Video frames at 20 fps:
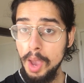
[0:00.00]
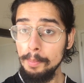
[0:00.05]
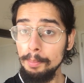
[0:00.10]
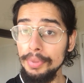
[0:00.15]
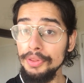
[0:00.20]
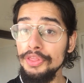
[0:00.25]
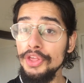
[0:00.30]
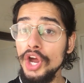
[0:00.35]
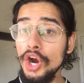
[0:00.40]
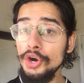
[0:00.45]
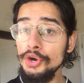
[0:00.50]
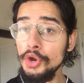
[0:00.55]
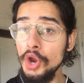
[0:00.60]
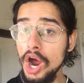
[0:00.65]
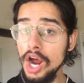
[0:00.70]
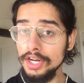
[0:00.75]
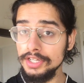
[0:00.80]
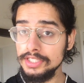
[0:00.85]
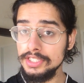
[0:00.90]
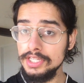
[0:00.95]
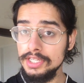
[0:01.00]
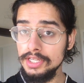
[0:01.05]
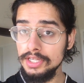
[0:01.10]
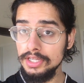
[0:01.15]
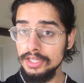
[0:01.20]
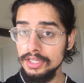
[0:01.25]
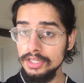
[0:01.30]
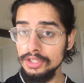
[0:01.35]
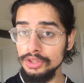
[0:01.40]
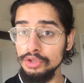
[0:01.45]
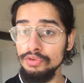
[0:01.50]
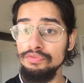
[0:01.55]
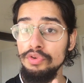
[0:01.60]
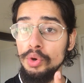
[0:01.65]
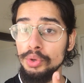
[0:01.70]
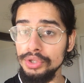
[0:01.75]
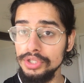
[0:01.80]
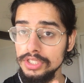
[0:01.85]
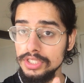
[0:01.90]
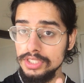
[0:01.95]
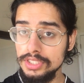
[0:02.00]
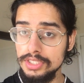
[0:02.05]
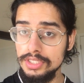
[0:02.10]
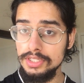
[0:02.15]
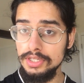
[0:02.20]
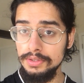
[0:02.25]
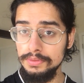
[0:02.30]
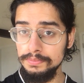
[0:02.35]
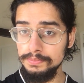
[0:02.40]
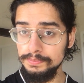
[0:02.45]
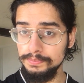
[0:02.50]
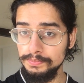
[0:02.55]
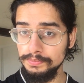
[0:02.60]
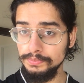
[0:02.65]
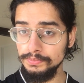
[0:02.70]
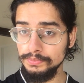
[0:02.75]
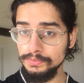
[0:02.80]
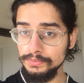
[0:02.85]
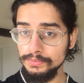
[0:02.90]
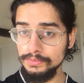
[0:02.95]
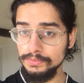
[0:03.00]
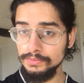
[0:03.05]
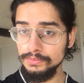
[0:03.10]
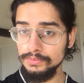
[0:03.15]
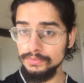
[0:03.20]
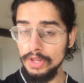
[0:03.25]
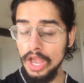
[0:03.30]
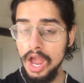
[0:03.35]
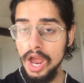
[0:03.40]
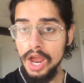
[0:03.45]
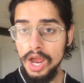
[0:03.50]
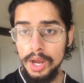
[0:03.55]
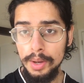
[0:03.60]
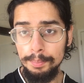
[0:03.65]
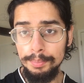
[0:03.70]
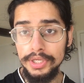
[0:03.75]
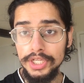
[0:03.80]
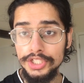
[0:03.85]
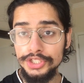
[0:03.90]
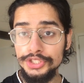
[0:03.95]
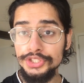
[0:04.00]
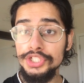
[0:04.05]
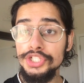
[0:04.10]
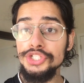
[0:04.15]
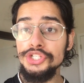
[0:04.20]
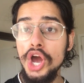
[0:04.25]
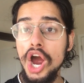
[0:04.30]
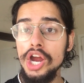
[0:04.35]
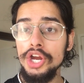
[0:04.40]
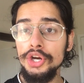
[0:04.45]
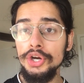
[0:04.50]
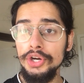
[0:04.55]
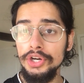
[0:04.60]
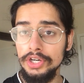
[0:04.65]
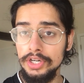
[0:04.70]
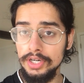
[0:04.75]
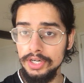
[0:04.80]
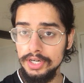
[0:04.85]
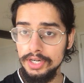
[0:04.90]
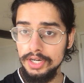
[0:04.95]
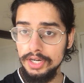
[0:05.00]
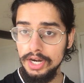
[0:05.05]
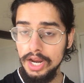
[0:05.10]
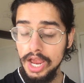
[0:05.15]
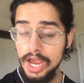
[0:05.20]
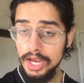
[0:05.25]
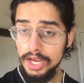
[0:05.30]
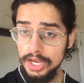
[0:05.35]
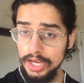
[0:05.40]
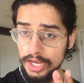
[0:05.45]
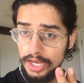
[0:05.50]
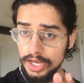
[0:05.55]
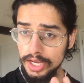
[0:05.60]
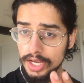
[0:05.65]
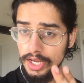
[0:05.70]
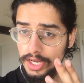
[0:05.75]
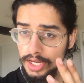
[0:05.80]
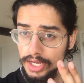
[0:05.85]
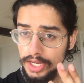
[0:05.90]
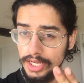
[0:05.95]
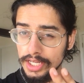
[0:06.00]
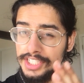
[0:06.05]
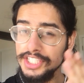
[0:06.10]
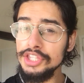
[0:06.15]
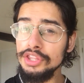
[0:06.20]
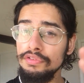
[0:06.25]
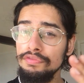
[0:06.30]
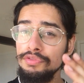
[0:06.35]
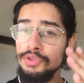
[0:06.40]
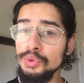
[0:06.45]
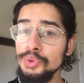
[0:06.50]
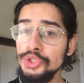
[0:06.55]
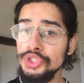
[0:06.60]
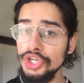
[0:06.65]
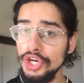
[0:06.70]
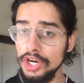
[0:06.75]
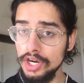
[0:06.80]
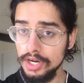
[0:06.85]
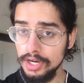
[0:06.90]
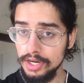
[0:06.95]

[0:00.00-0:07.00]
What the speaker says: but they are not the focus. Because desire is in the future,